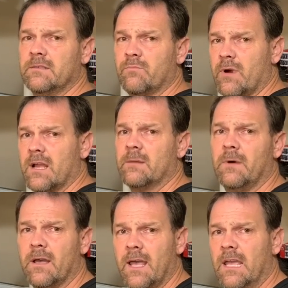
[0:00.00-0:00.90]
brag
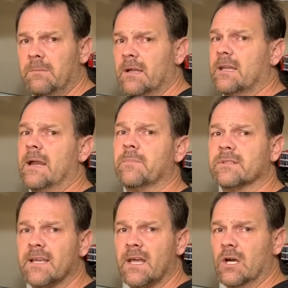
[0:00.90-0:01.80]
about, hey, my Capra's
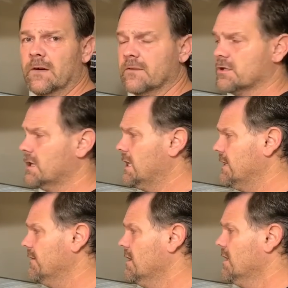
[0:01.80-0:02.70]
got overdrive,